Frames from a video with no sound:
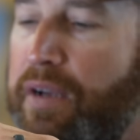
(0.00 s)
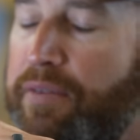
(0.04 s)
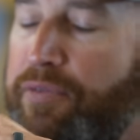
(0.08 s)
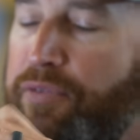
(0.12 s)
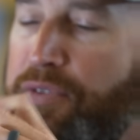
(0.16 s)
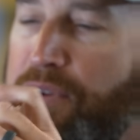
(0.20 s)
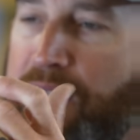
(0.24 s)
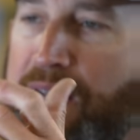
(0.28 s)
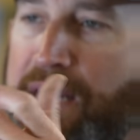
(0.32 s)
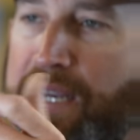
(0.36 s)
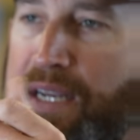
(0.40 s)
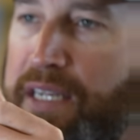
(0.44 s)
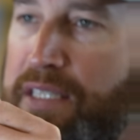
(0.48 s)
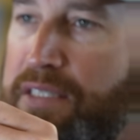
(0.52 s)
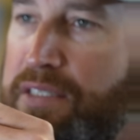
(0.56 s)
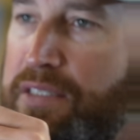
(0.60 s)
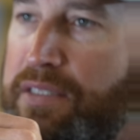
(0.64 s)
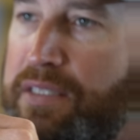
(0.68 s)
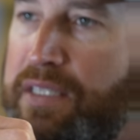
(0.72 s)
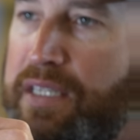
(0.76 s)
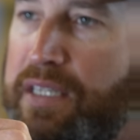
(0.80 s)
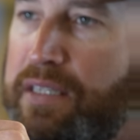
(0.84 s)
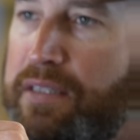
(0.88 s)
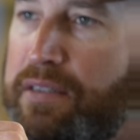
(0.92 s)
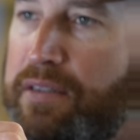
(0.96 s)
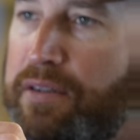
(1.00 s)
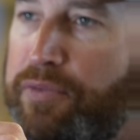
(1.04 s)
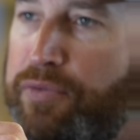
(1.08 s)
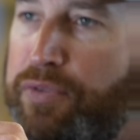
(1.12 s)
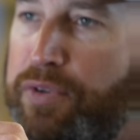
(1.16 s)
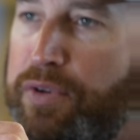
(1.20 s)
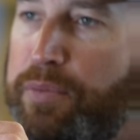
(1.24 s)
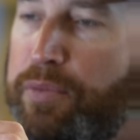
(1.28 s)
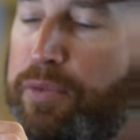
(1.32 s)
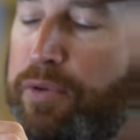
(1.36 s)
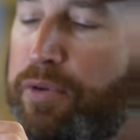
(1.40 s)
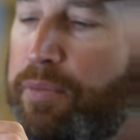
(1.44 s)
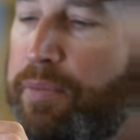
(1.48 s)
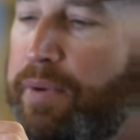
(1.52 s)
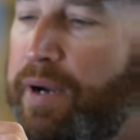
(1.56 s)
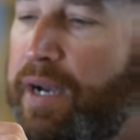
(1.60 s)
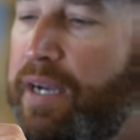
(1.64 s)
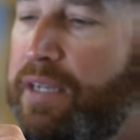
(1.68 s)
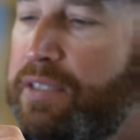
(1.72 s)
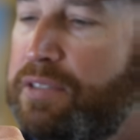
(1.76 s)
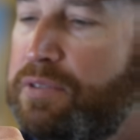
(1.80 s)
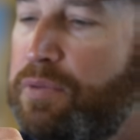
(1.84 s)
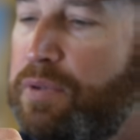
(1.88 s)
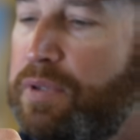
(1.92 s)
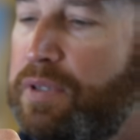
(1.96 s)
I feel like I just get a few more
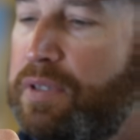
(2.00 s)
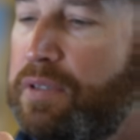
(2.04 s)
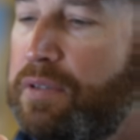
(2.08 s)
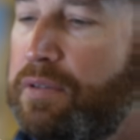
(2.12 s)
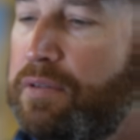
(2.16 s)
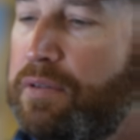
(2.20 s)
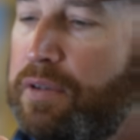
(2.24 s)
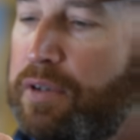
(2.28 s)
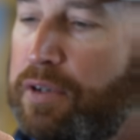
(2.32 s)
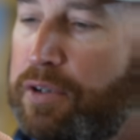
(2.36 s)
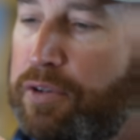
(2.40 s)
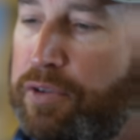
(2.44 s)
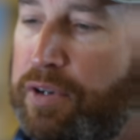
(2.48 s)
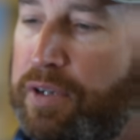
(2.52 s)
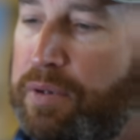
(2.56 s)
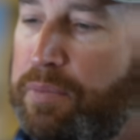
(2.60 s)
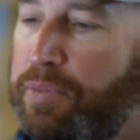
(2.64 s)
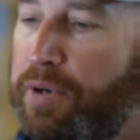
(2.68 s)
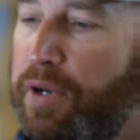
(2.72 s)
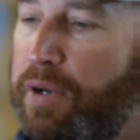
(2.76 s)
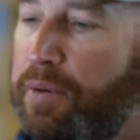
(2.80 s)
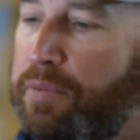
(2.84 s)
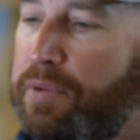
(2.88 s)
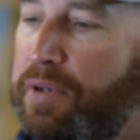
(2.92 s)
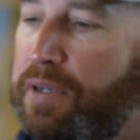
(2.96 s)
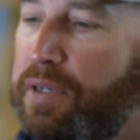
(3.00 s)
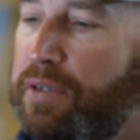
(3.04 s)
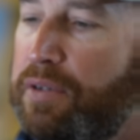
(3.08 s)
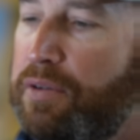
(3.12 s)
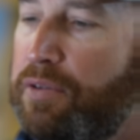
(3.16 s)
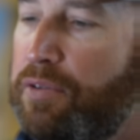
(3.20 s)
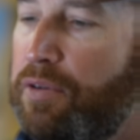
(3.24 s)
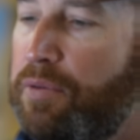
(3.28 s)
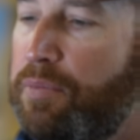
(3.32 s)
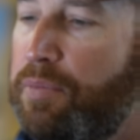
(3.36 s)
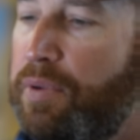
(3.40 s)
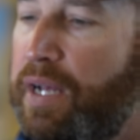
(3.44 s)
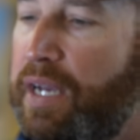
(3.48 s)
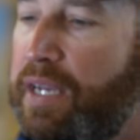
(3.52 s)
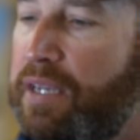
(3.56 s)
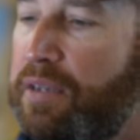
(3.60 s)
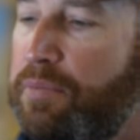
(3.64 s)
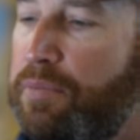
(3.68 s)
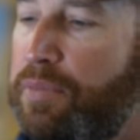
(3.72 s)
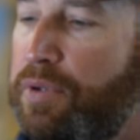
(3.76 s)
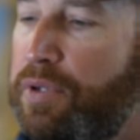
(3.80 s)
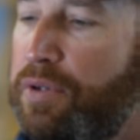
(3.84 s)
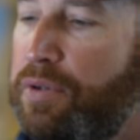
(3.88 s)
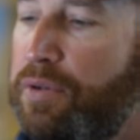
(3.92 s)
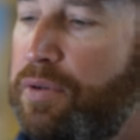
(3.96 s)
bites with a green pumpkin or a black
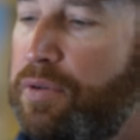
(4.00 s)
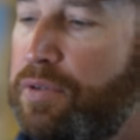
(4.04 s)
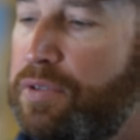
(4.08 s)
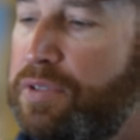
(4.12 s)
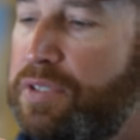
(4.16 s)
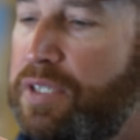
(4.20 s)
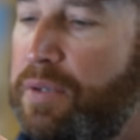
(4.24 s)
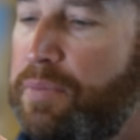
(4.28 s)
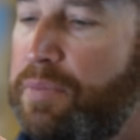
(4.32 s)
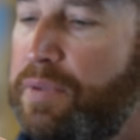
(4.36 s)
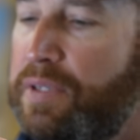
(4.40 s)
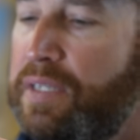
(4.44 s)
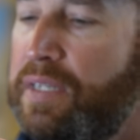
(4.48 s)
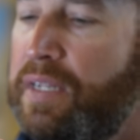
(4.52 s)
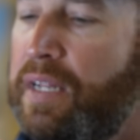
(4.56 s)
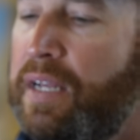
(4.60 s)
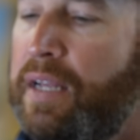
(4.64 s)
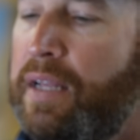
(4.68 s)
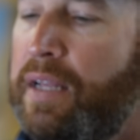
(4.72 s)
and blue or something.